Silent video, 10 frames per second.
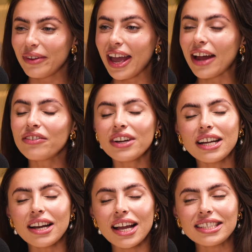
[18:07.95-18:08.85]
We had a
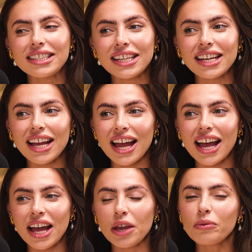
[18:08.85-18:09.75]
really nice
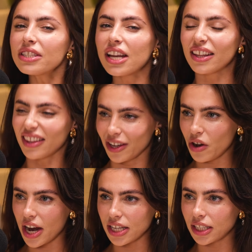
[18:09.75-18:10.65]
dinner. It wasn't anything
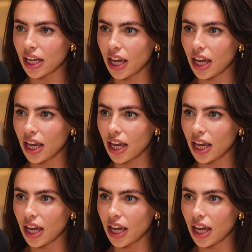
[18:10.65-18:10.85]
crazy.